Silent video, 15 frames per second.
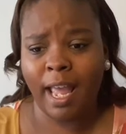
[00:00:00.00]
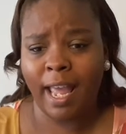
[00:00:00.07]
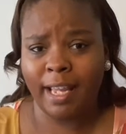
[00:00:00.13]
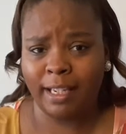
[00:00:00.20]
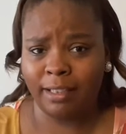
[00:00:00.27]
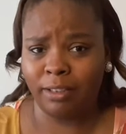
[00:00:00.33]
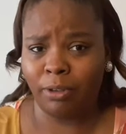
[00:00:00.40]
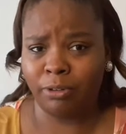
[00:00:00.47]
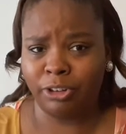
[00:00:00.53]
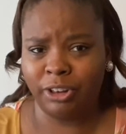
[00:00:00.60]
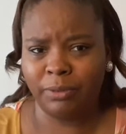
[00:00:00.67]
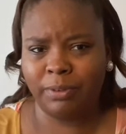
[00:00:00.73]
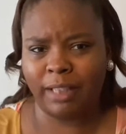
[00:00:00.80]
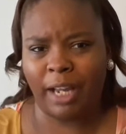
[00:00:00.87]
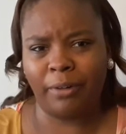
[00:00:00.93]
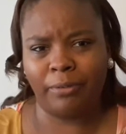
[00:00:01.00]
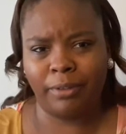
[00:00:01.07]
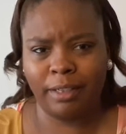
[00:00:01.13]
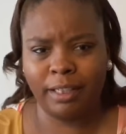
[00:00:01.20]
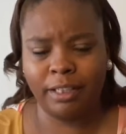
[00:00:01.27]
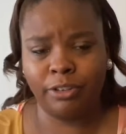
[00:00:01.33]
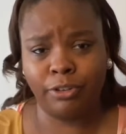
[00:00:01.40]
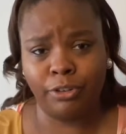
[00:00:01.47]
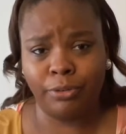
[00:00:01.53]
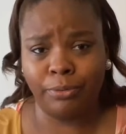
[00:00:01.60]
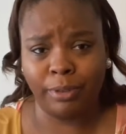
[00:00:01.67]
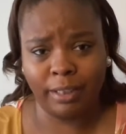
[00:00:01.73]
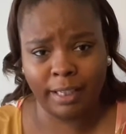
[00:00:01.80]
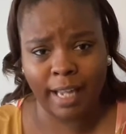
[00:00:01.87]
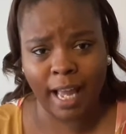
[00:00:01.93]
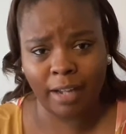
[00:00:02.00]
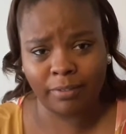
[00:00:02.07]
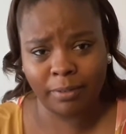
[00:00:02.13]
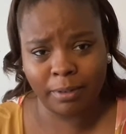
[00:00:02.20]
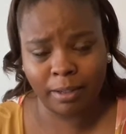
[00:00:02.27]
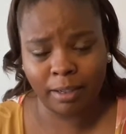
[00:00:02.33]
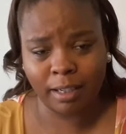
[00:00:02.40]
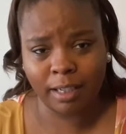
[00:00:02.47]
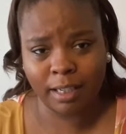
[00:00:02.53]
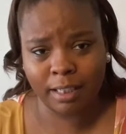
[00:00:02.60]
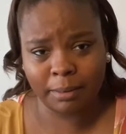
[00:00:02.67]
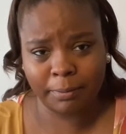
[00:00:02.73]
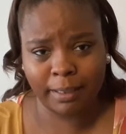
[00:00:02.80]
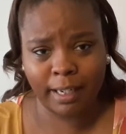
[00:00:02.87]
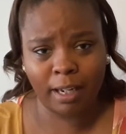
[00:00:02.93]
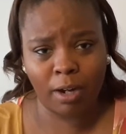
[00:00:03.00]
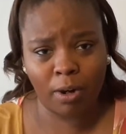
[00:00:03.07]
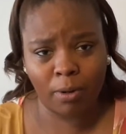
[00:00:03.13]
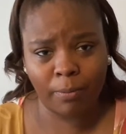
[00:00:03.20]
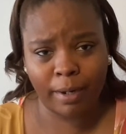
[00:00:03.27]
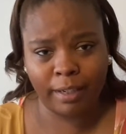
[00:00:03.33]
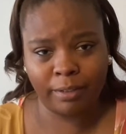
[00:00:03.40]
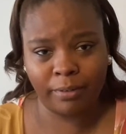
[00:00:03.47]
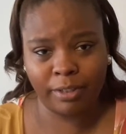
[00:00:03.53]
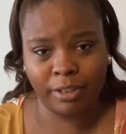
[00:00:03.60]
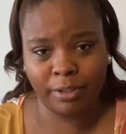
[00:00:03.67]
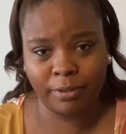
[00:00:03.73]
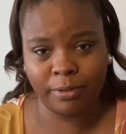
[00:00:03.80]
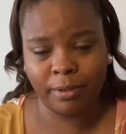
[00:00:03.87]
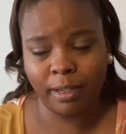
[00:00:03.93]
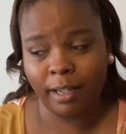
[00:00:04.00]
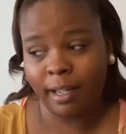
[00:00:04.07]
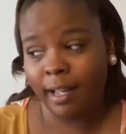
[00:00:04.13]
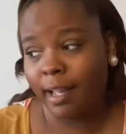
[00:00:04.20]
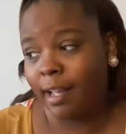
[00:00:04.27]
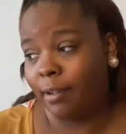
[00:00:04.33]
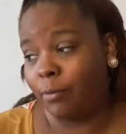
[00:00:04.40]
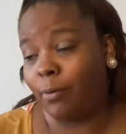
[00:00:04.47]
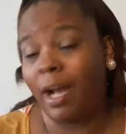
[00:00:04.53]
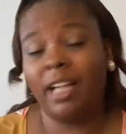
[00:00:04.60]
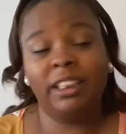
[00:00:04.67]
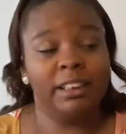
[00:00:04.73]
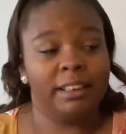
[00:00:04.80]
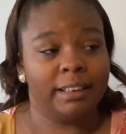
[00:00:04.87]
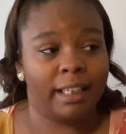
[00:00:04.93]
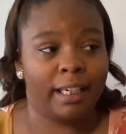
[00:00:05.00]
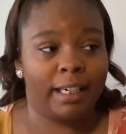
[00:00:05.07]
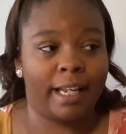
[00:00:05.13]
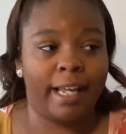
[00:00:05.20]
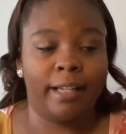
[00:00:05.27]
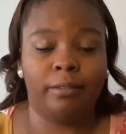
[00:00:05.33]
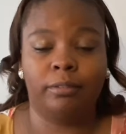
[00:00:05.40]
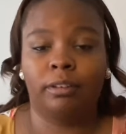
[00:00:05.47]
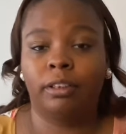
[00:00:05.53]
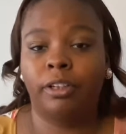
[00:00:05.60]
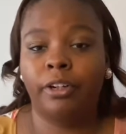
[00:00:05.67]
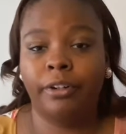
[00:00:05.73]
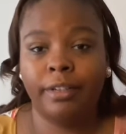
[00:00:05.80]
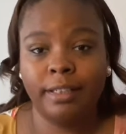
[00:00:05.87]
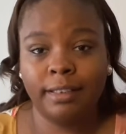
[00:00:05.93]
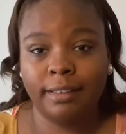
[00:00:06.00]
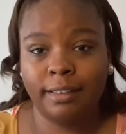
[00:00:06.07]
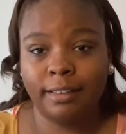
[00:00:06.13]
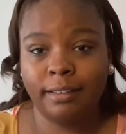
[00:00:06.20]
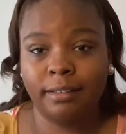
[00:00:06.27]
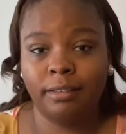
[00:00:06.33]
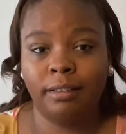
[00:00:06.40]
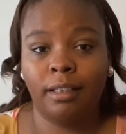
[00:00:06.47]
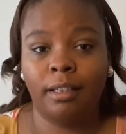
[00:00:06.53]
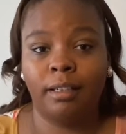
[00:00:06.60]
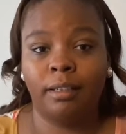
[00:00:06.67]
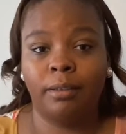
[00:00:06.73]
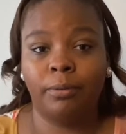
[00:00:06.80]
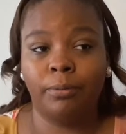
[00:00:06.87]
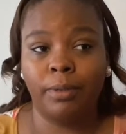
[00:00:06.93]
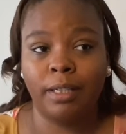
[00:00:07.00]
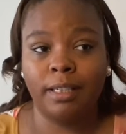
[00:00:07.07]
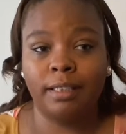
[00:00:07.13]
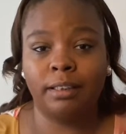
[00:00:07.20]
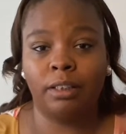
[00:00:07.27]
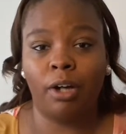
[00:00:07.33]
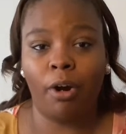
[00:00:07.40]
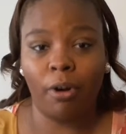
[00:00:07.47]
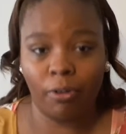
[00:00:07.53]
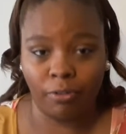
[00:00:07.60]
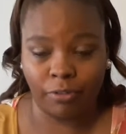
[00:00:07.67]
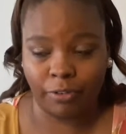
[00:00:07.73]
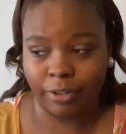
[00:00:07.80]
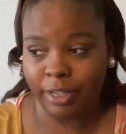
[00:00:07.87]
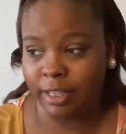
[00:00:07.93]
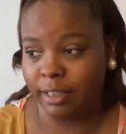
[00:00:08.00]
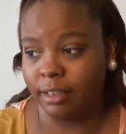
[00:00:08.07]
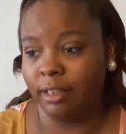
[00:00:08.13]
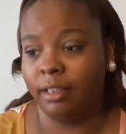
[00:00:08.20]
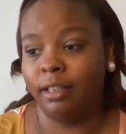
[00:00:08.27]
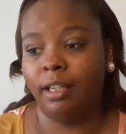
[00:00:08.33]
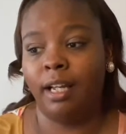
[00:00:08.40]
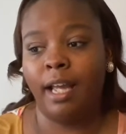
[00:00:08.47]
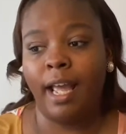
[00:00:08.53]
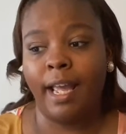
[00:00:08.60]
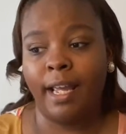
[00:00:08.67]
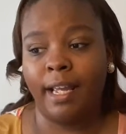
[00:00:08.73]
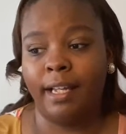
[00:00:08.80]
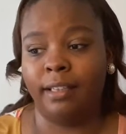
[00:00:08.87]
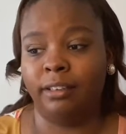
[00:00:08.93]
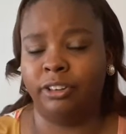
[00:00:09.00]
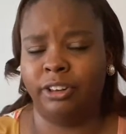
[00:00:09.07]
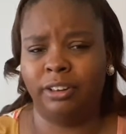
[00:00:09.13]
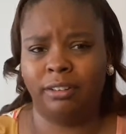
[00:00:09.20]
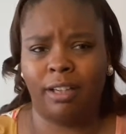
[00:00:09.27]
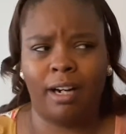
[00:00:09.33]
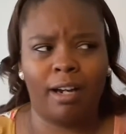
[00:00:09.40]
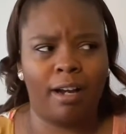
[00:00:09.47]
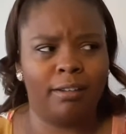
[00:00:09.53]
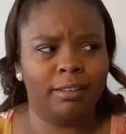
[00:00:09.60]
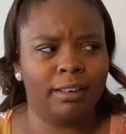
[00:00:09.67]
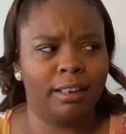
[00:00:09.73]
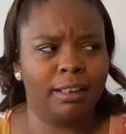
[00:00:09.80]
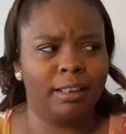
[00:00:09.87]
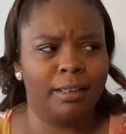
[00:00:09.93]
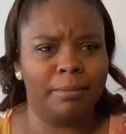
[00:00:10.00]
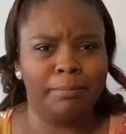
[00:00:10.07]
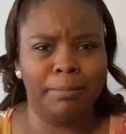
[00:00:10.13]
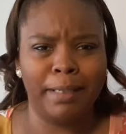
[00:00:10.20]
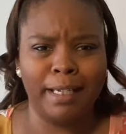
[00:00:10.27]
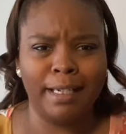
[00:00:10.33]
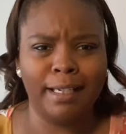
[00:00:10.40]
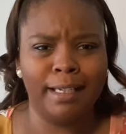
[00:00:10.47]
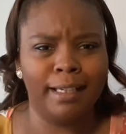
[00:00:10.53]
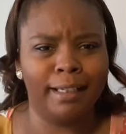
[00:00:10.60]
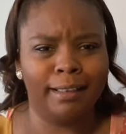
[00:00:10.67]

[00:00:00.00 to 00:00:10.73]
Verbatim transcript: And OG was like, Really? Do you really have a, a husband at home waiting on you? Why she say that? Kristen was over it. And she started calling her B.